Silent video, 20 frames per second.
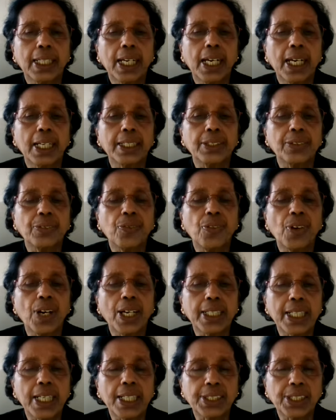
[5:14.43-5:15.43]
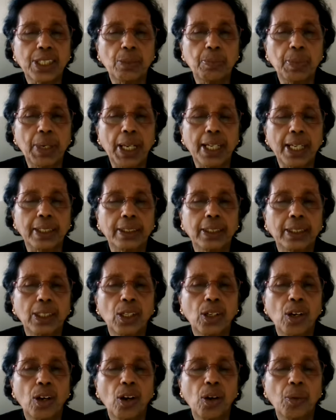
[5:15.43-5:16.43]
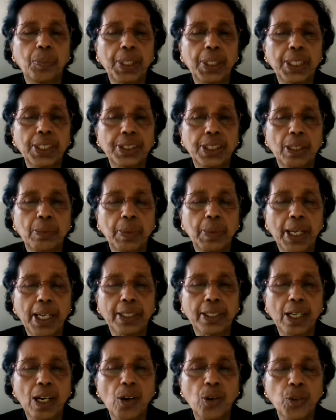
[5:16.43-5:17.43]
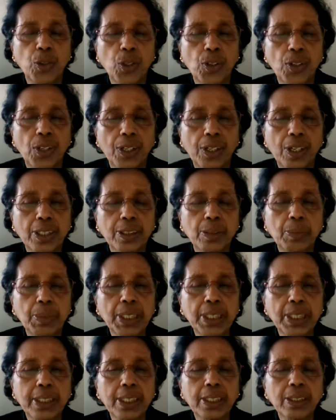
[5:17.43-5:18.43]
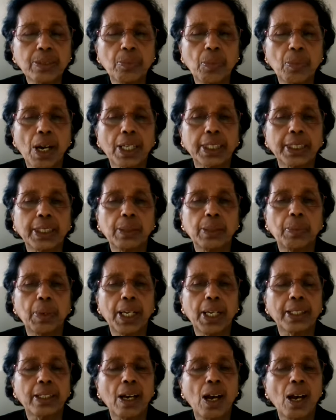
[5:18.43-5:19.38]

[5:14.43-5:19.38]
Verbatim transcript: and financial plan operational plan, how you will run the business, marketing plan,